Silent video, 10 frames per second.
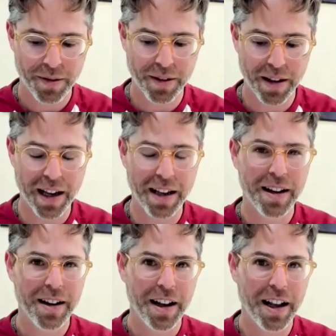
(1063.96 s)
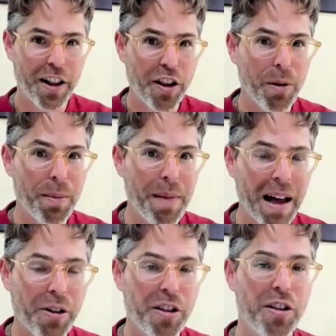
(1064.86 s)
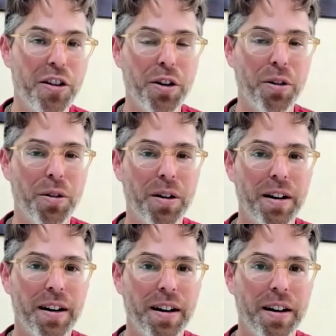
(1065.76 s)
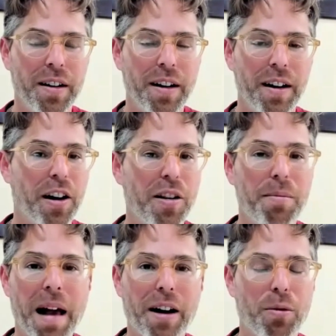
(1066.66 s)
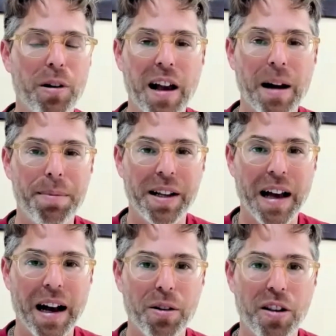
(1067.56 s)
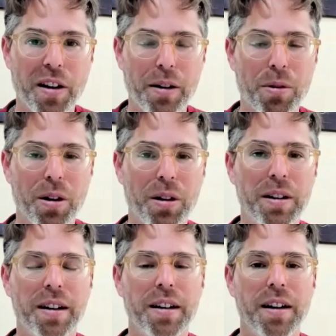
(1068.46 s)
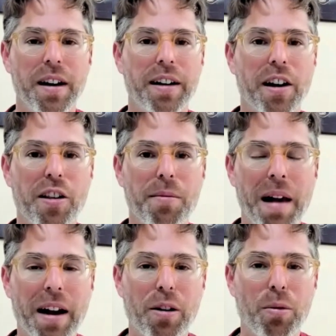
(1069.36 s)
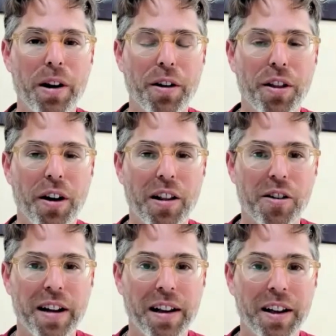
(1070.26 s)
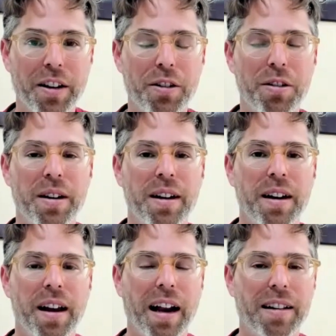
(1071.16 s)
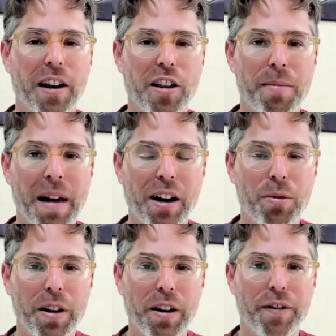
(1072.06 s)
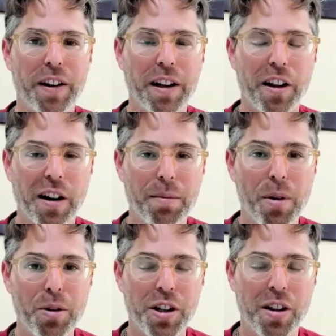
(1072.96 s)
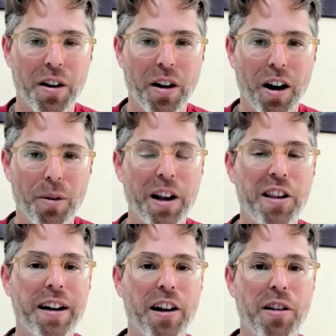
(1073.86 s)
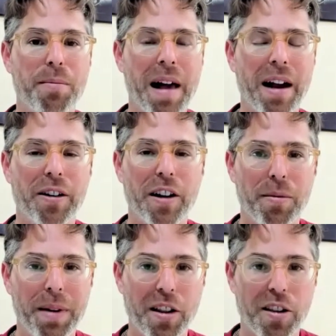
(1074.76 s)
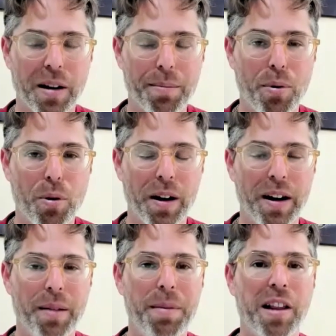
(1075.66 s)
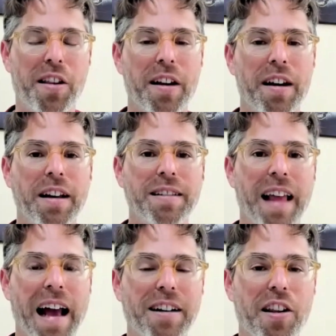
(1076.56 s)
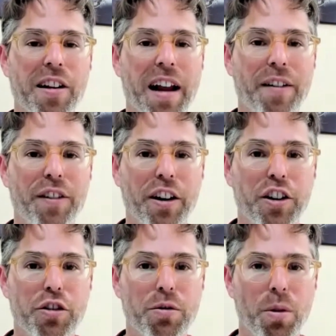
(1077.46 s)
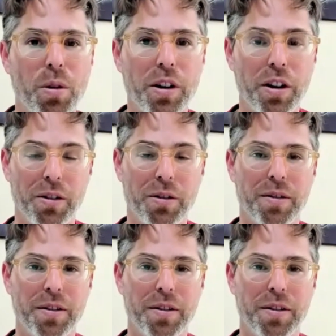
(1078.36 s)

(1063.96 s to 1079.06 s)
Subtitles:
Okay? It's what matters is you. It doesn't matter what's happening in the outside world. It doesn't matter what your thoughts are telling you. And it doesn't matter what your feelings and emotions are. When I say it doesn't matter, it doesn't mean it's not important. It means that doesn't have to control you.